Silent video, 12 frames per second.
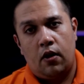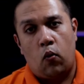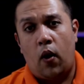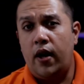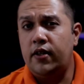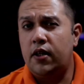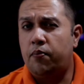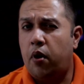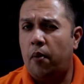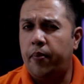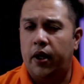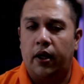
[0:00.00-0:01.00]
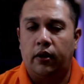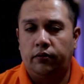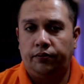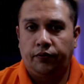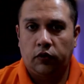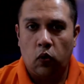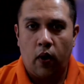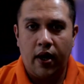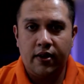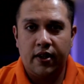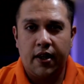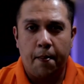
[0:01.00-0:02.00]
Why is it popular? Why
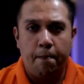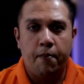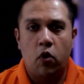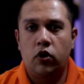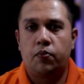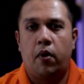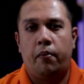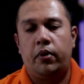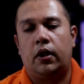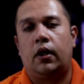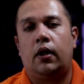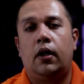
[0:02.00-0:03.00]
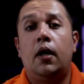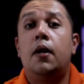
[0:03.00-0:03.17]
is it the most popular?